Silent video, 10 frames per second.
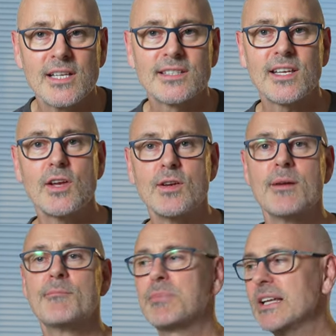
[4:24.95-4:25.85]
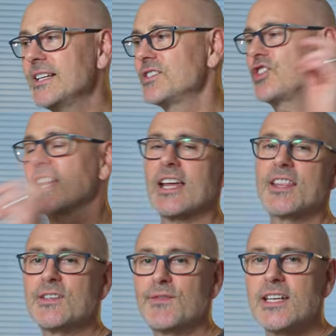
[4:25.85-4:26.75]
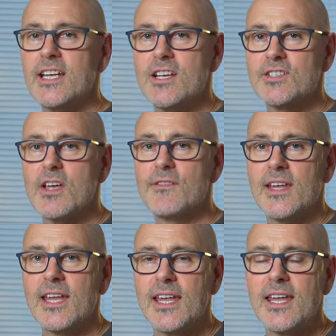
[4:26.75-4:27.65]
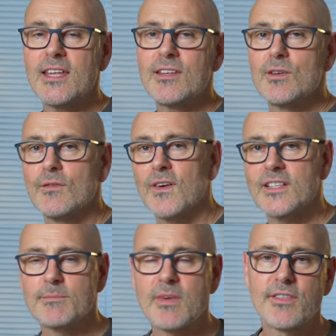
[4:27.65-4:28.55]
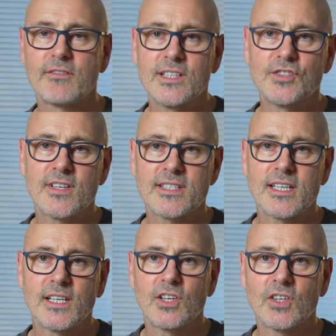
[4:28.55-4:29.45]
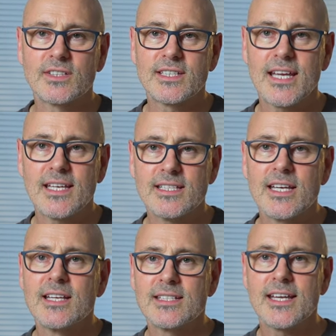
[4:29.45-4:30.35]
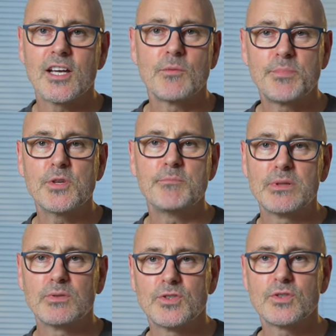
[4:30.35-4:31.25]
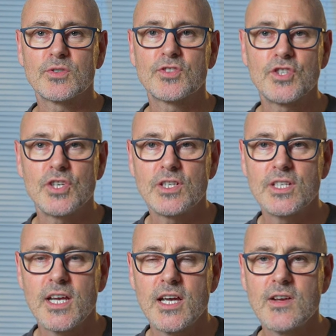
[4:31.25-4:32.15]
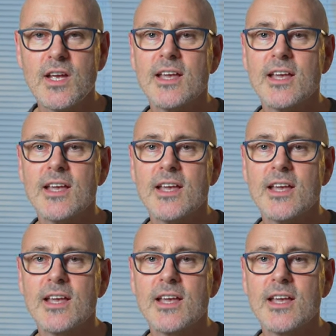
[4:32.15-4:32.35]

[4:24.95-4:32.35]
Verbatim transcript: So please check out these videos over here. You'll find some other interesting content to help you build your studio.